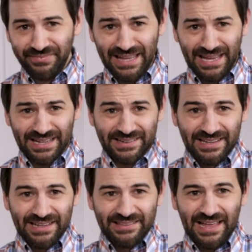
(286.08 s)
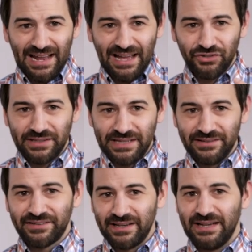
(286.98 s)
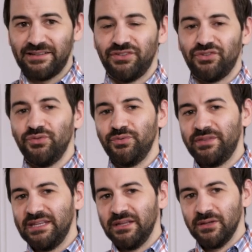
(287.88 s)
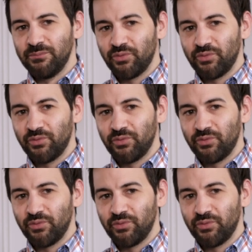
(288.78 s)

And that actually is connected to the